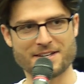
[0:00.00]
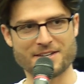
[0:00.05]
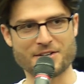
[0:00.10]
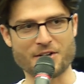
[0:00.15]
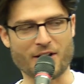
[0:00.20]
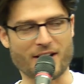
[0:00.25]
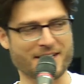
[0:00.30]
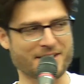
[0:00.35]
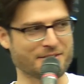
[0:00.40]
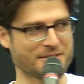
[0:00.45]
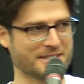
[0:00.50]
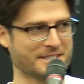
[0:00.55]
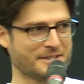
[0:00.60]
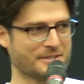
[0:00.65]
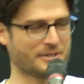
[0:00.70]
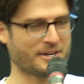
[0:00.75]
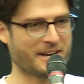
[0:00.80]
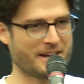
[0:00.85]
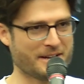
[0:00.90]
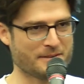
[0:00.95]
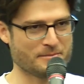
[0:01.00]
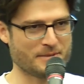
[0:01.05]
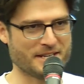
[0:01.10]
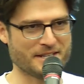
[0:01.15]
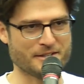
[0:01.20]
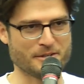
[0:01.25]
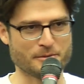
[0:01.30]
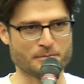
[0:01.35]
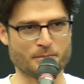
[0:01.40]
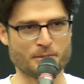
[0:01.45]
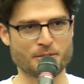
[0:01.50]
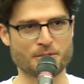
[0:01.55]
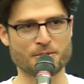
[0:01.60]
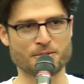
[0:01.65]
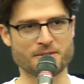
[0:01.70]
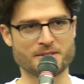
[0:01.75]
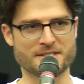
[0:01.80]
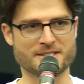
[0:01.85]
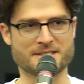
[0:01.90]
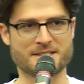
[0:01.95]
No, I don't think they're handmade. They're put
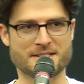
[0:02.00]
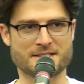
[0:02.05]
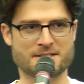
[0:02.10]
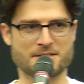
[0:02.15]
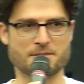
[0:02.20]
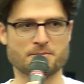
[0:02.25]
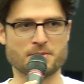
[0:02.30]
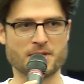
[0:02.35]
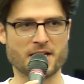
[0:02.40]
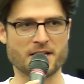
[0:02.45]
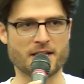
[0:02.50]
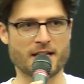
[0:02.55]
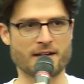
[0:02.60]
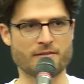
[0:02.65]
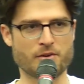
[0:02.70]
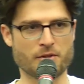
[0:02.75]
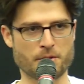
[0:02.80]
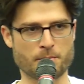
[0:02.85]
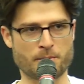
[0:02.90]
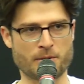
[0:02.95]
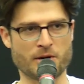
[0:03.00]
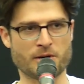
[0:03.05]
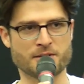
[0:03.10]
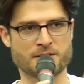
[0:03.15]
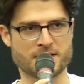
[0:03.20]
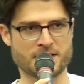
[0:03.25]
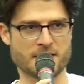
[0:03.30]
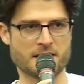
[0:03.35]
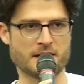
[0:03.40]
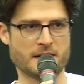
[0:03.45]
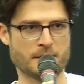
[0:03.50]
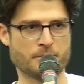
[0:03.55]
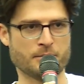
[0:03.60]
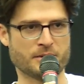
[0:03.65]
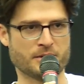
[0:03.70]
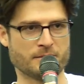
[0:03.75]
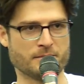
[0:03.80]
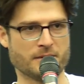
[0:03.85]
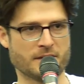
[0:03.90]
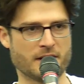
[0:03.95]
through a system. Yeah, they have all the parts and then they
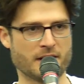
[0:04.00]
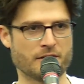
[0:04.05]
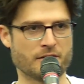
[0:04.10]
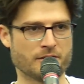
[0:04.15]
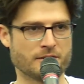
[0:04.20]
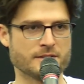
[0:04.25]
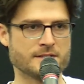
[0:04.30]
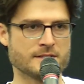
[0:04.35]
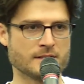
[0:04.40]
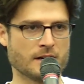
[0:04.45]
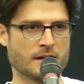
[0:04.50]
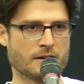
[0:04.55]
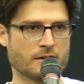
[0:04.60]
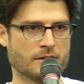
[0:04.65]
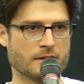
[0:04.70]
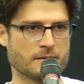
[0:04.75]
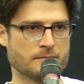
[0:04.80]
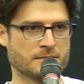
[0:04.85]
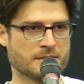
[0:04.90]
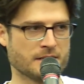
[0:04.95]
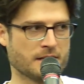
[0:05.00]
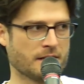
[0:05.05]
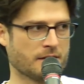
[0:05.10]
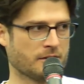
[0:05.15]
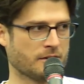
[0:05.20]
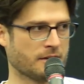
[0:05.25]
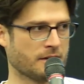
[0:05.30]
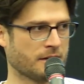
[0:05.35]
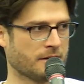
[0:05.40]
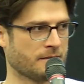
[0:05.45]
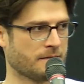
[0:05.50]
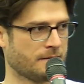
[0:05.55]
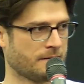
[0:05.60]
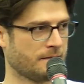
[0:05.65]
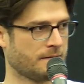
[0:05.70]
put them together and solder them together. Yeah.